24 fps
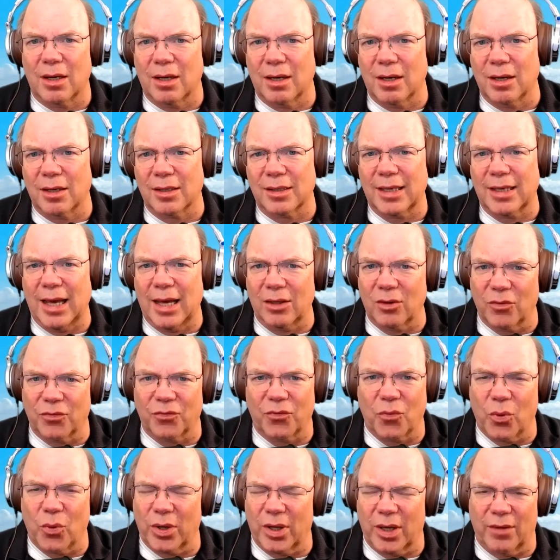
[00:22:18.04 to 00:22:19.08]

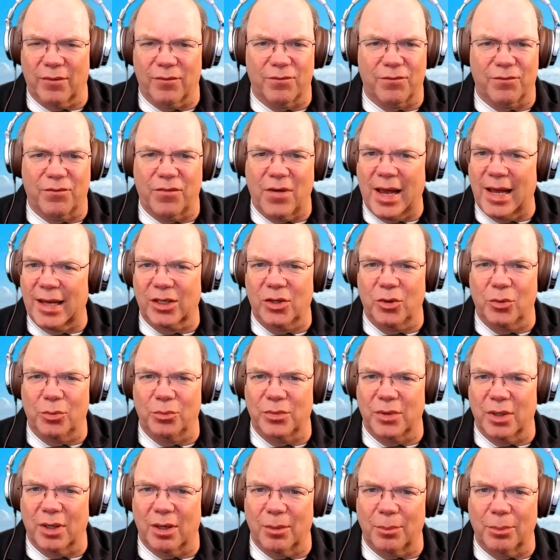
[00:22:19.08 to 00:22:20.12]
California
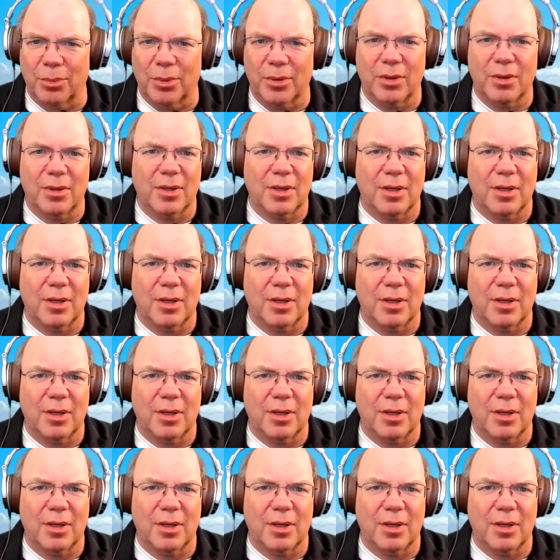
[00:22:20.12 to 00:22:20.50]
vacuumed up